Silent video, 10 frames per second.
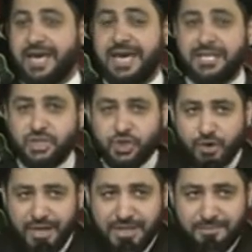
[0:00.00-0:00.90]

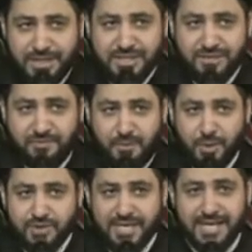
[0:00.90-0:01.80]
Entering the majlis of Imam
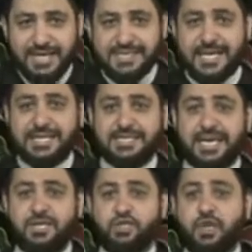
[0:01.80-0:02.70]
Hussein, it's as
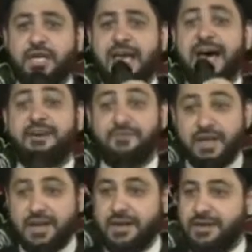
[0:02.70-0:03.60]
entering
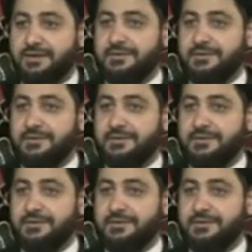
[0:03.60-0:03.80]
heaven.